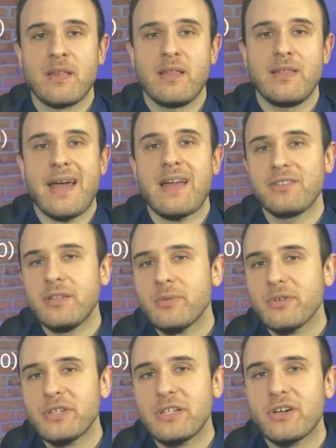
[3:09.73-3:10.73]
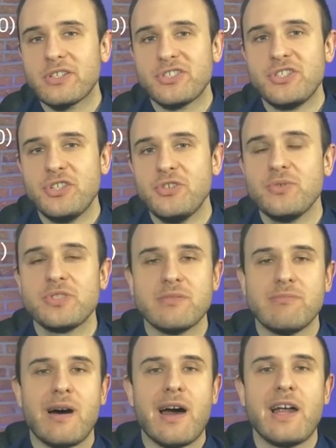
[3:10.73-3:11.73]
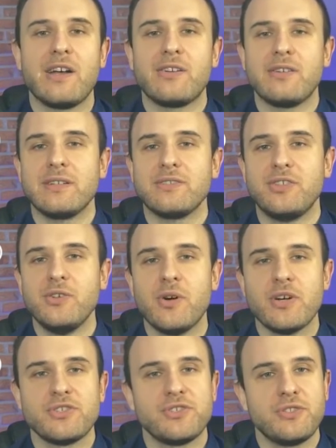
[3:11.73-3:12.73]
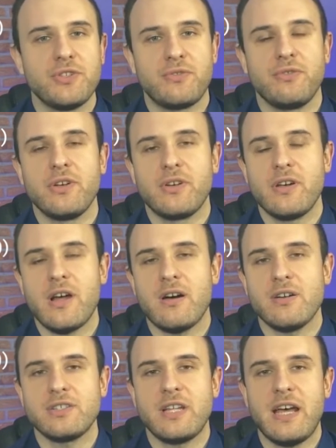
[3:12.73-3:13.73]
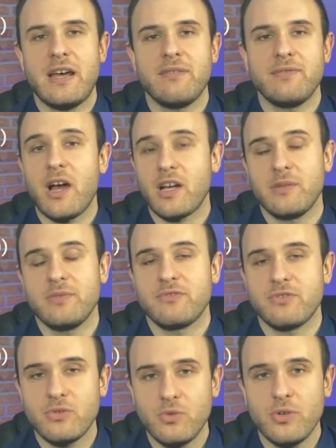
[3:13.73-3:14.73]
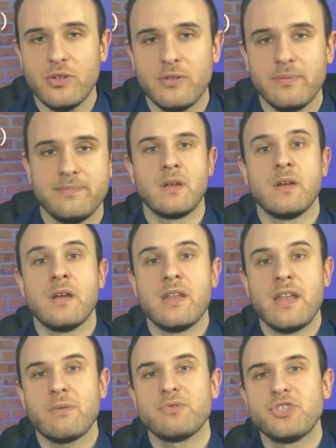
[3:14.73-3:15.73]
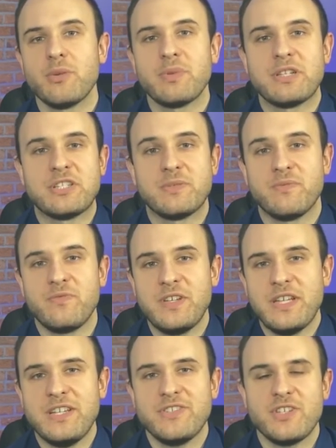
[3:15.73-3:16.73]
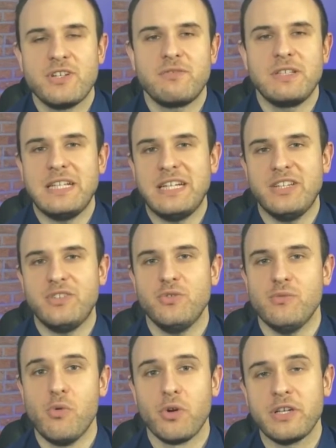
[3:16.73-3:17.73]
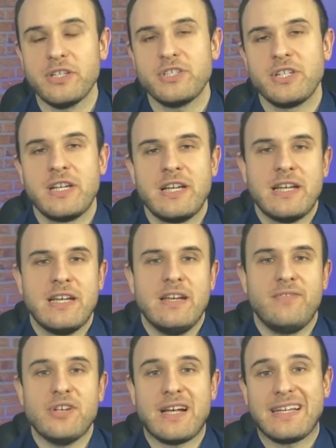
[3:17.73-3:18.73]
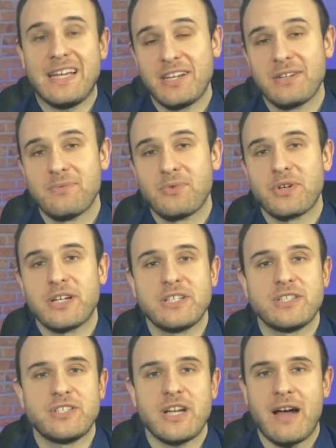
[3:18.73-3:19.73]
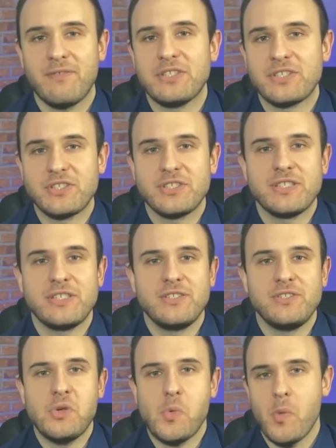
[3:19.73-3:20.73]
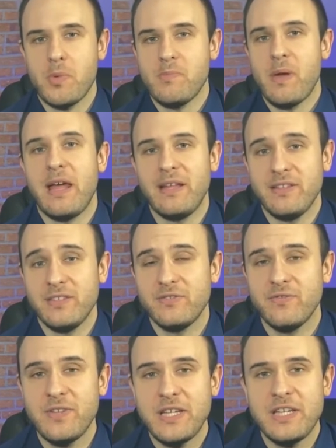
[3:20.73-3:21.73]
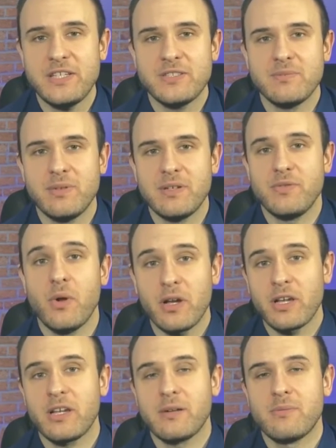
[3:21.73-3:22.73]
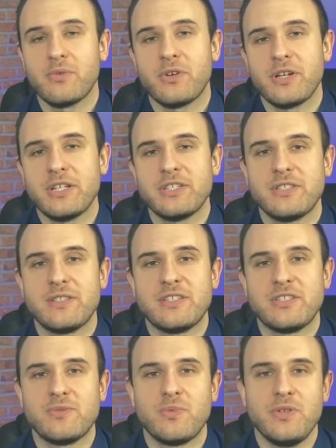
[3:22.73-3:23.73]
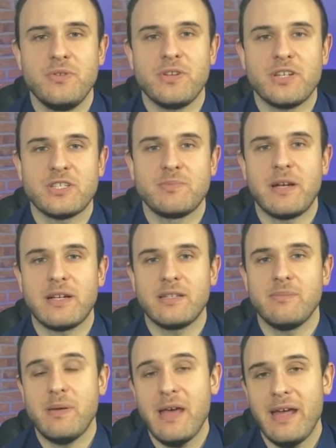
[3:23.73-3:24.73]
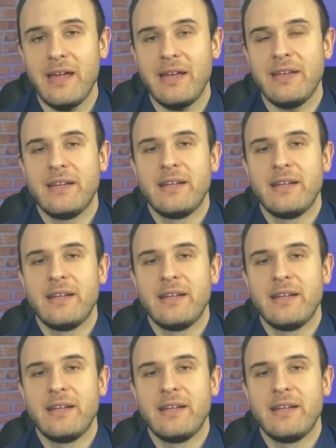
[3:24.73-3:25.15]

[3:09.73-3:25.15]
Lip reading: That'll typically cost you as the buyer around $200 to $300 to have documents recorded. Now we'll jump into some fees that are related to a mortgage. If you're not getting a mortgage, obviously you won't be paying these fees, but if you are getting a mortgage, this is what you can expect to pay.